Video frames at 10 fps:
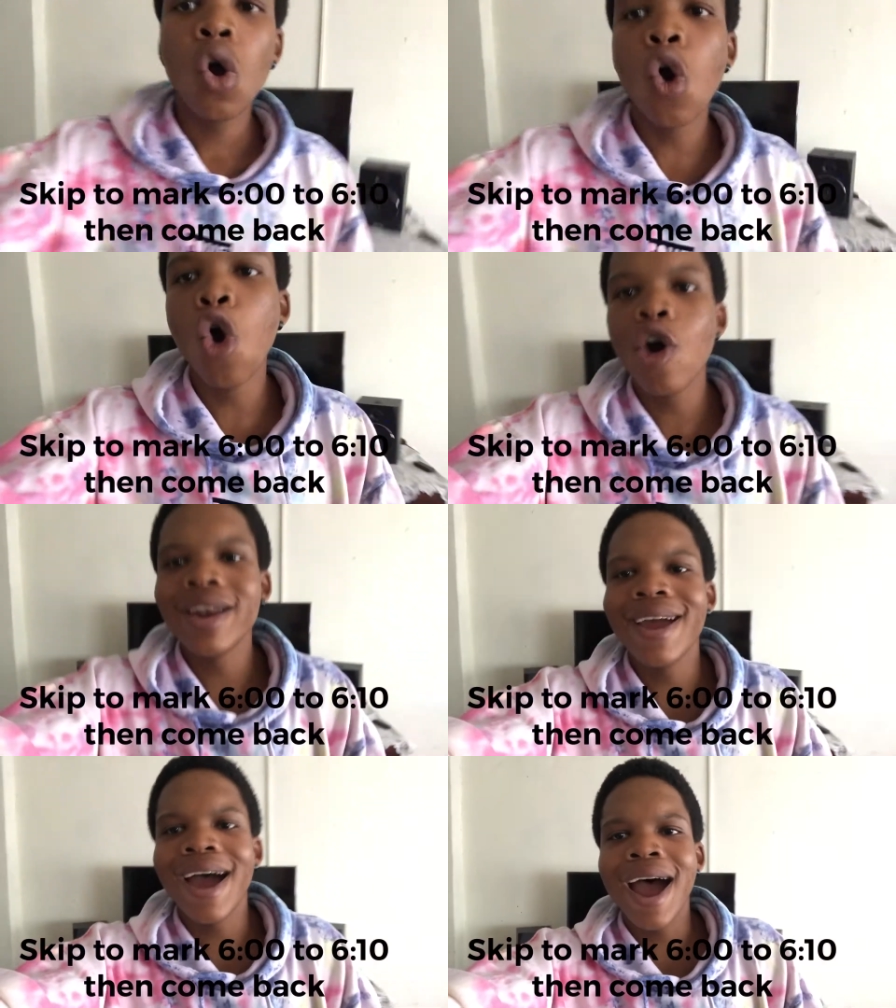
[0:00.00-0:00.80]
Oh
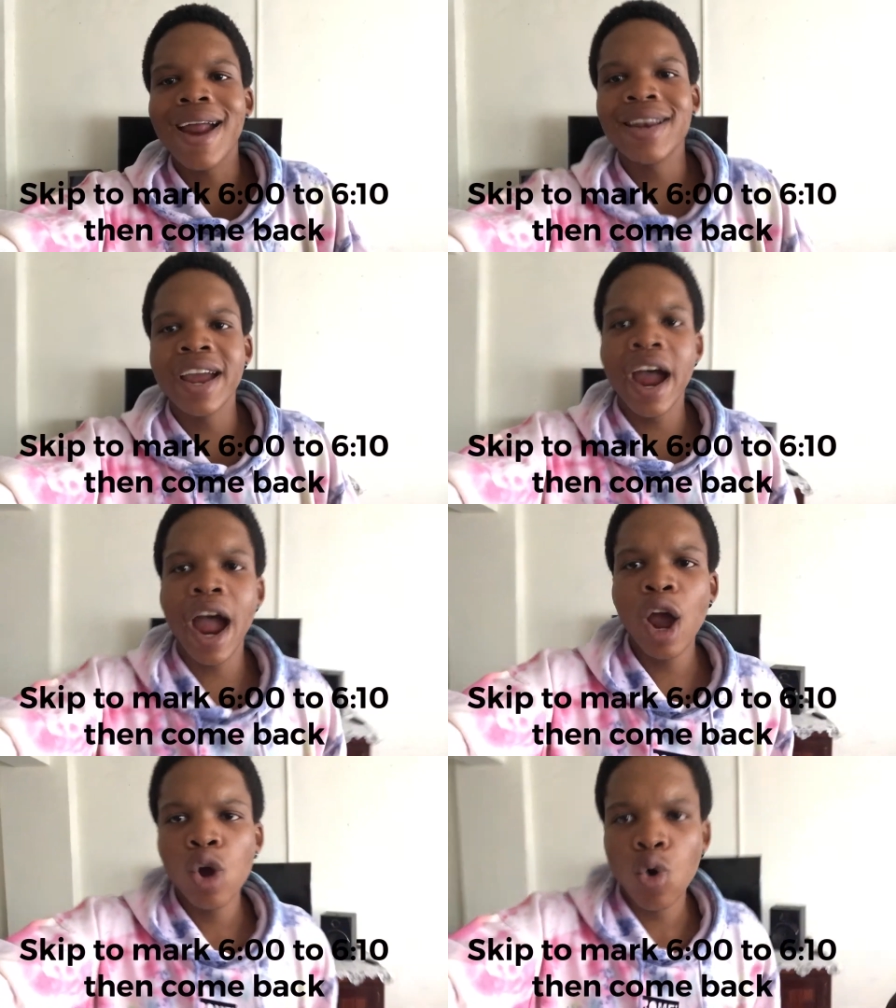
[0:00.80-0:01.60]
na na,
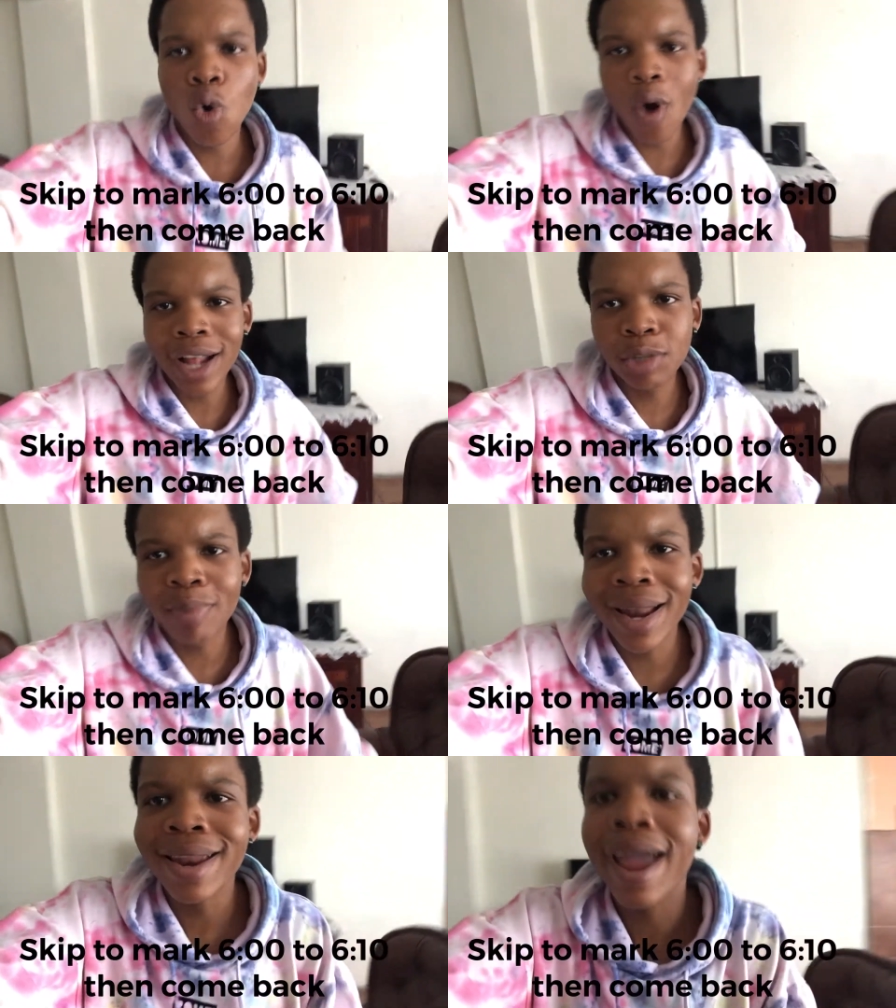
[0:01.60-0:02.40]
what's
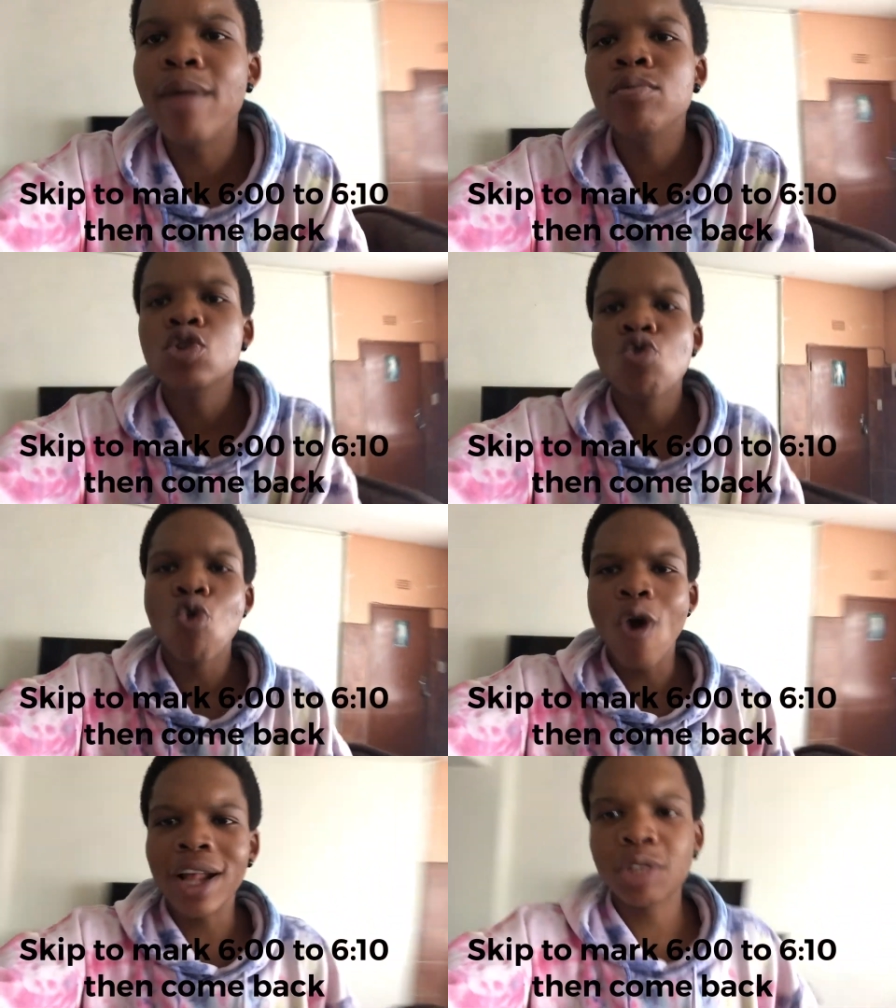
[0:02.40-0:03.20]
my name?
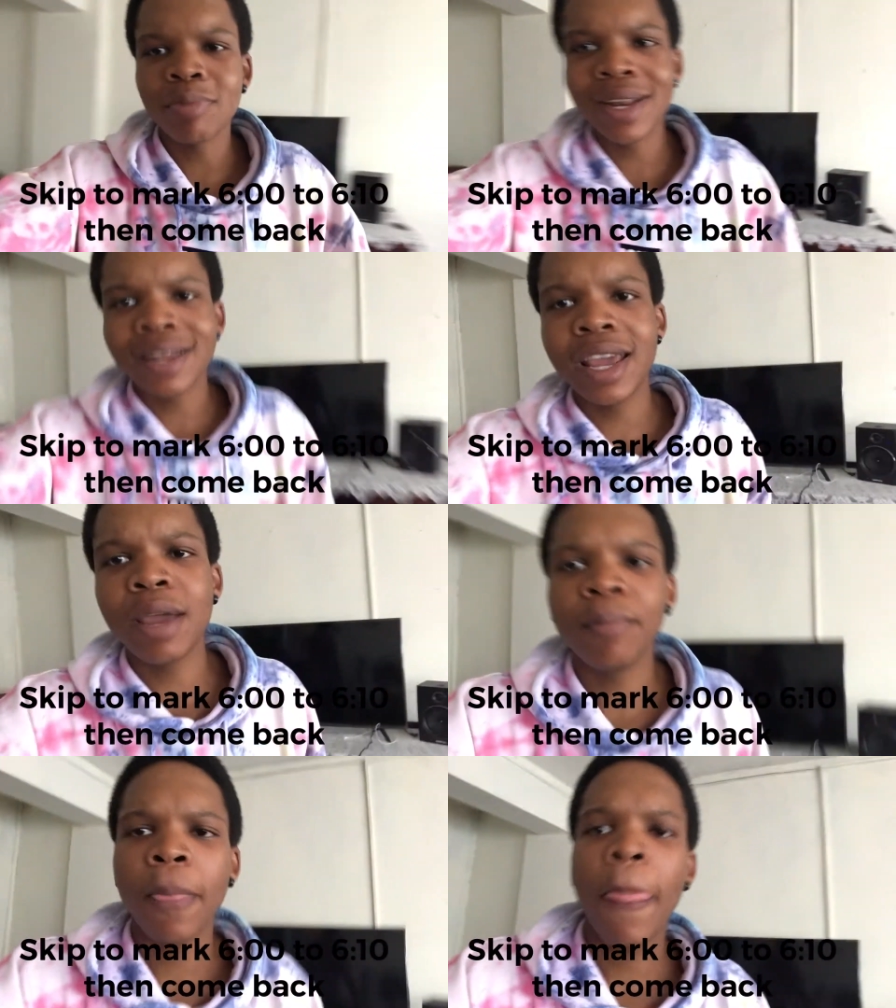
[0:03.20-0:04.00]
What's my name?